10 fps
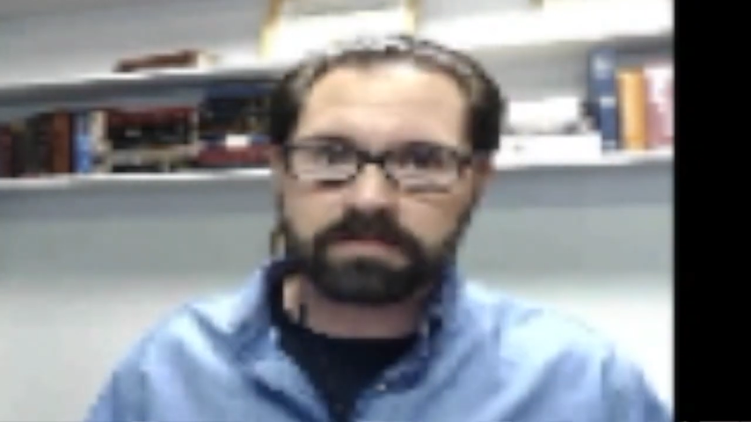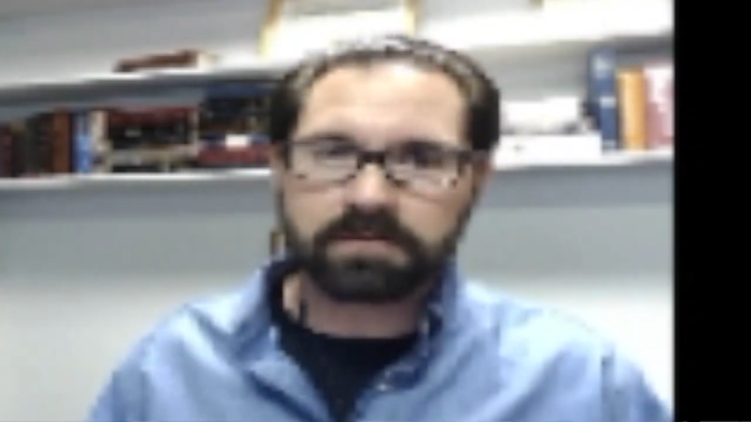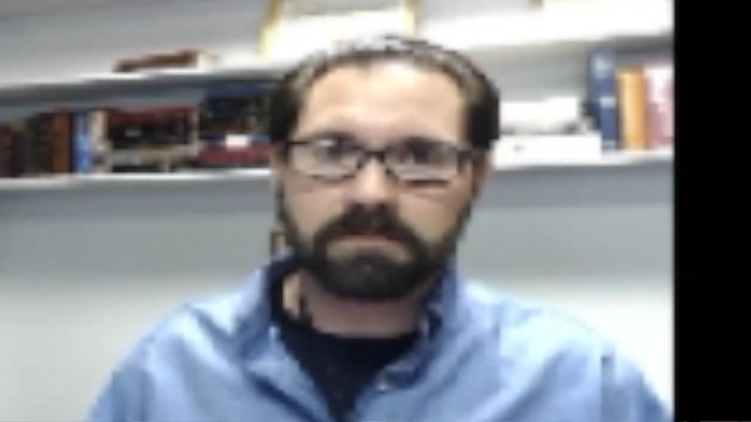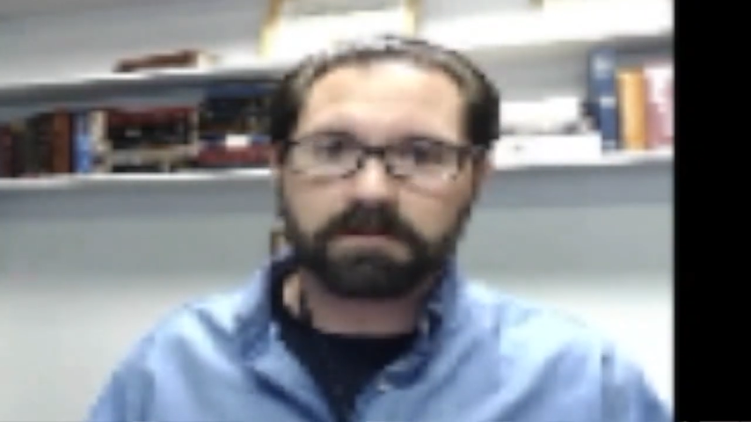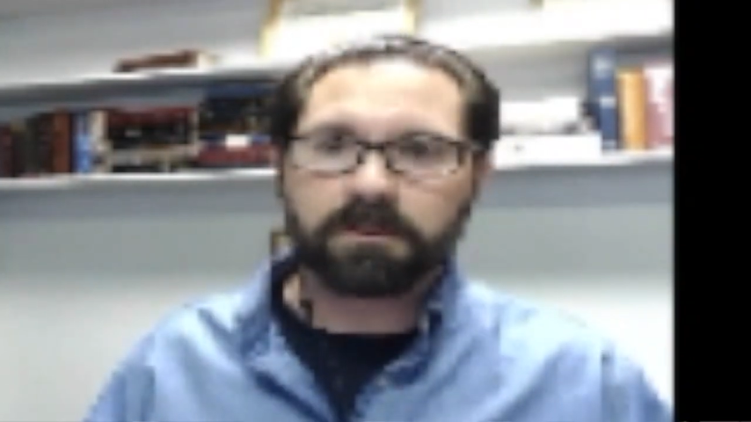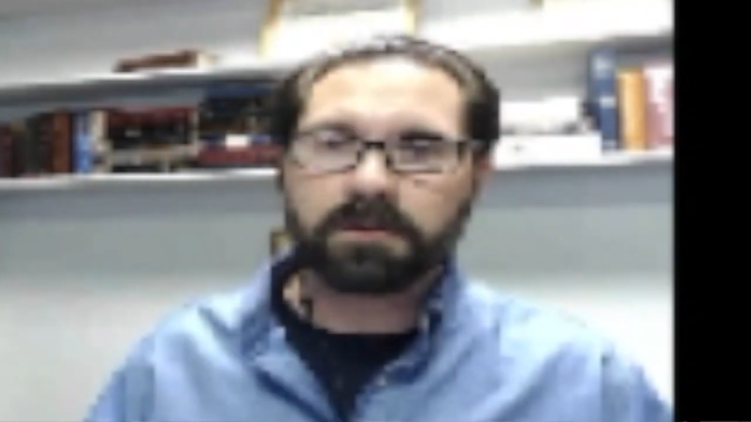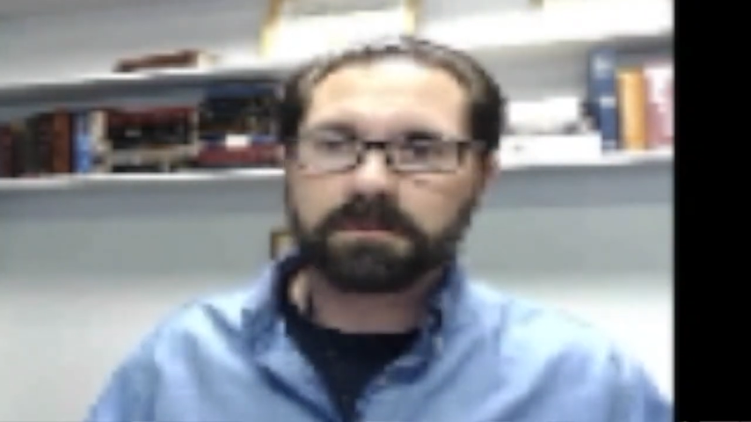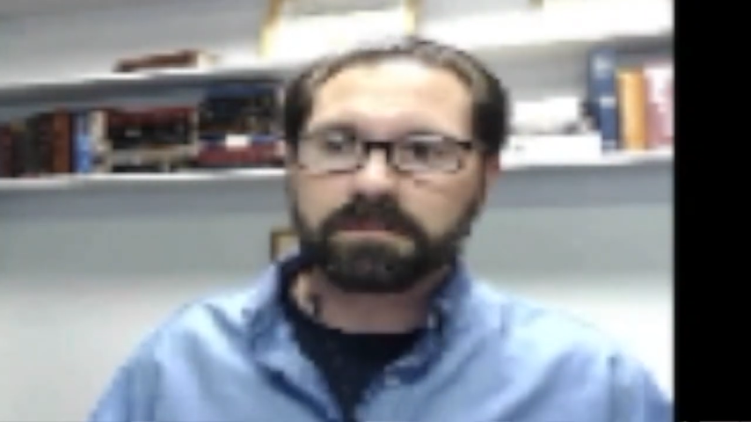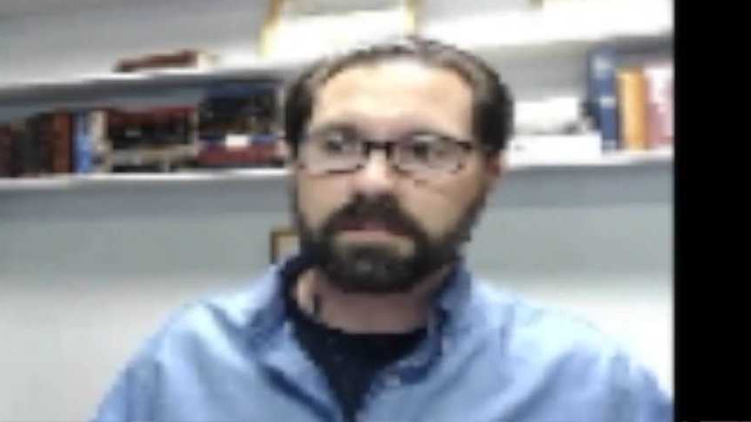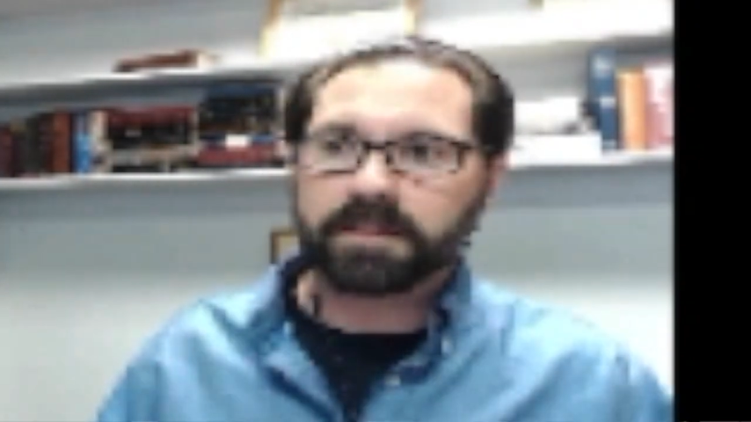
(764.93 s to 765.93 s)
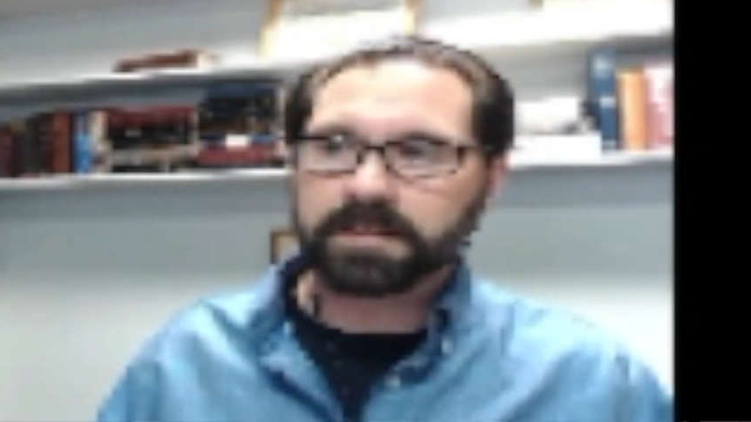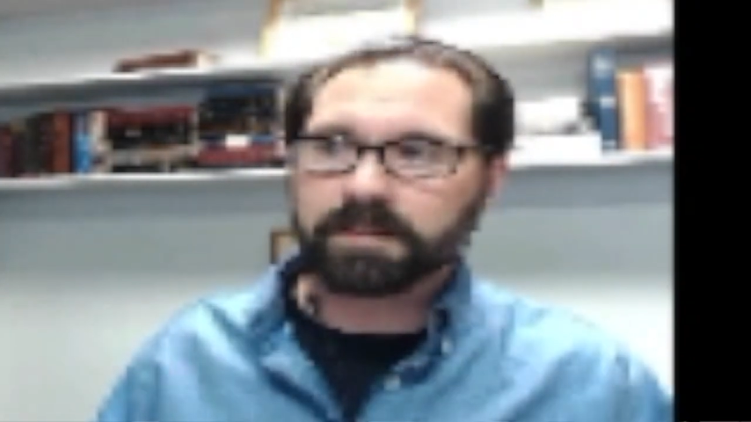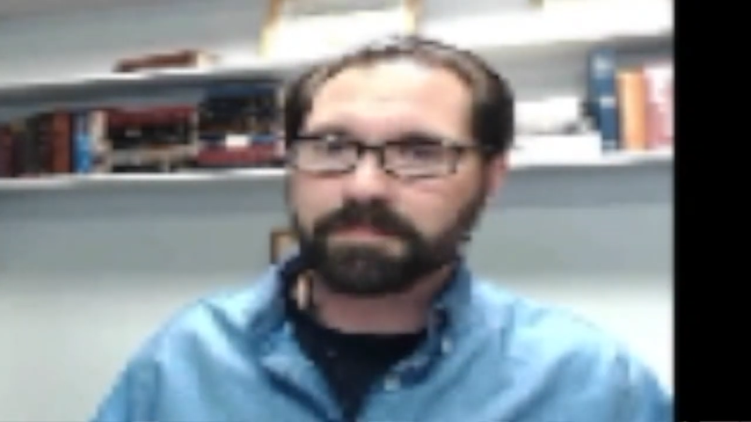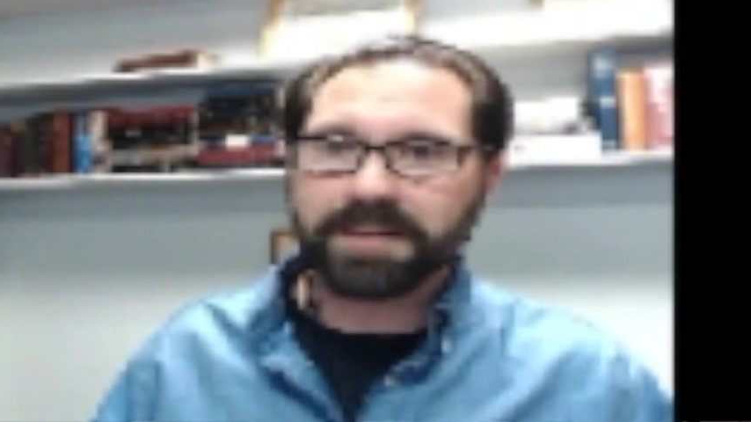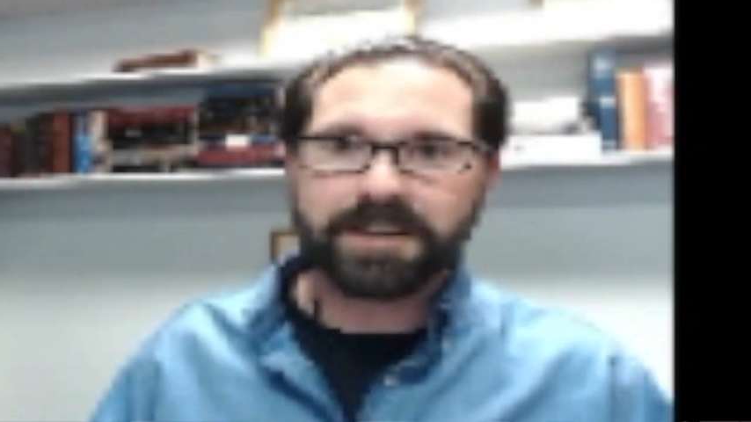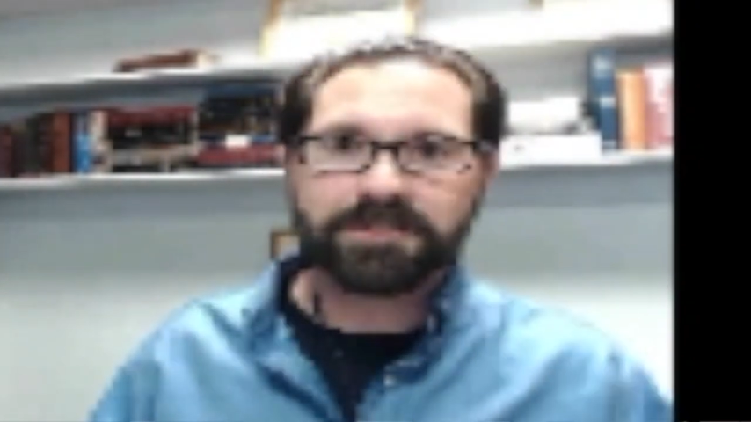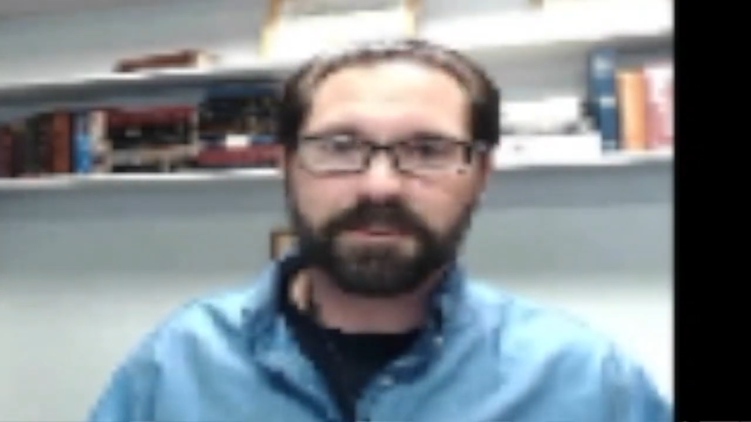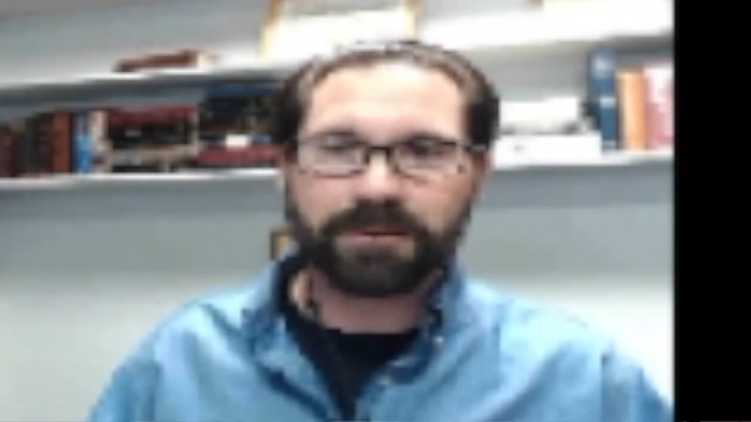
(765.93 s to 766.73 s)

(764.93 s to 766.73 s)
strong temptation